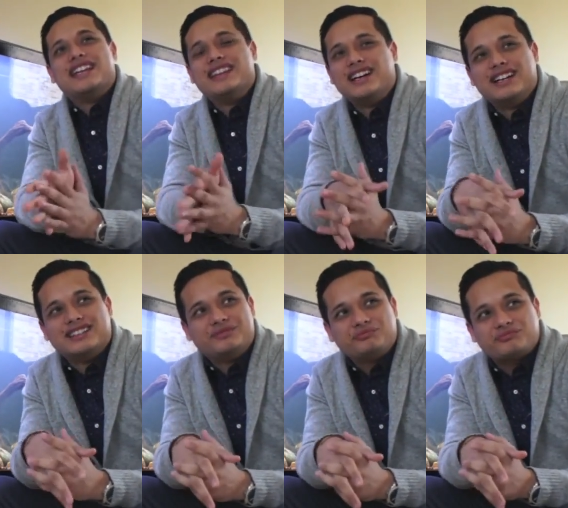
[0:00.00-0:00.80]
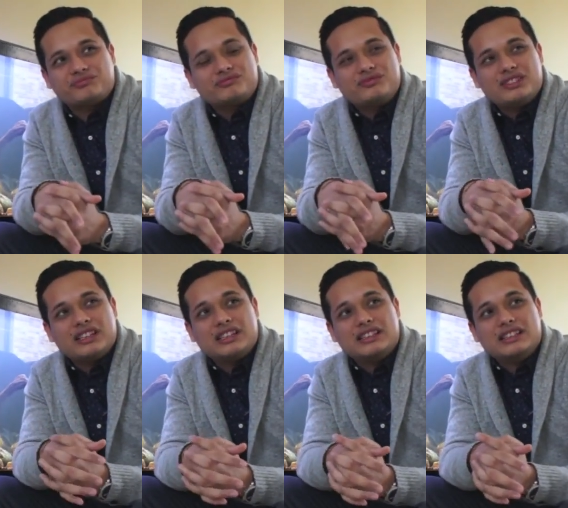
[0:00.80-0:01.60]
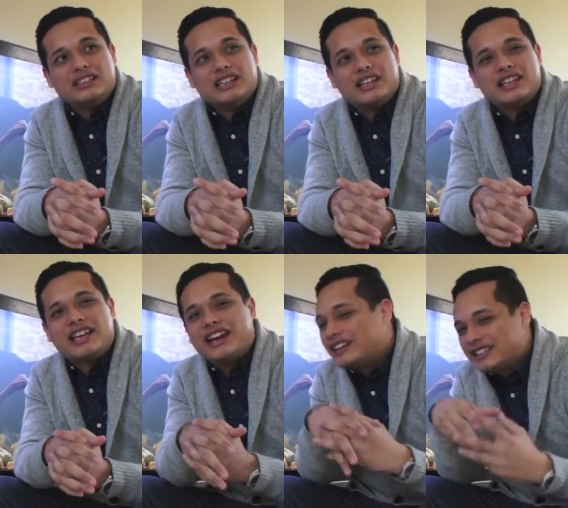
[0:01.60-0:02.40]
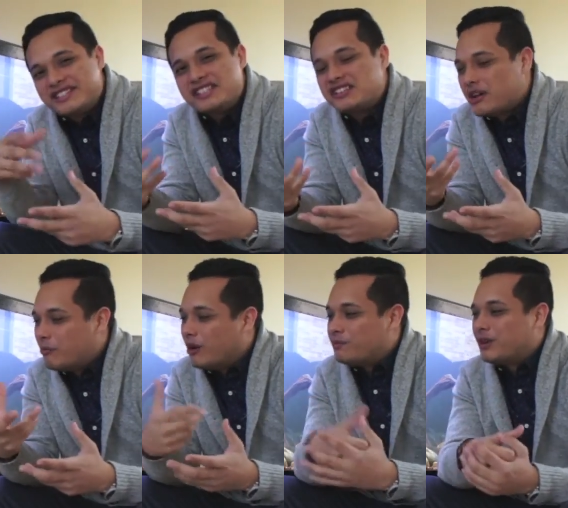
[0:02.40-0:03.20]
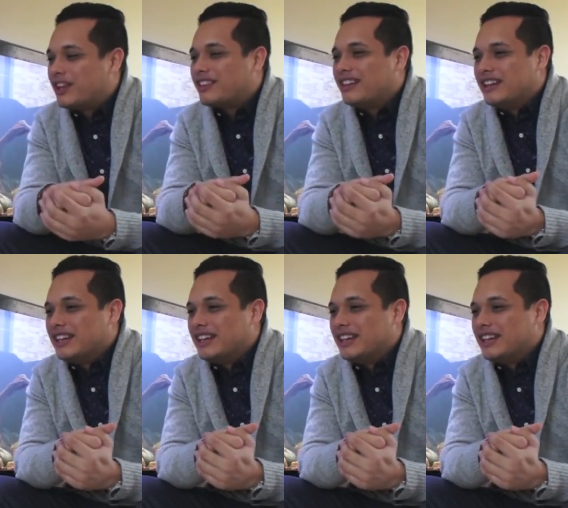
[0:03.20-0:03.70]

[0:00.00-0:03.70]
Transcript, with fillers: The characters he's come up with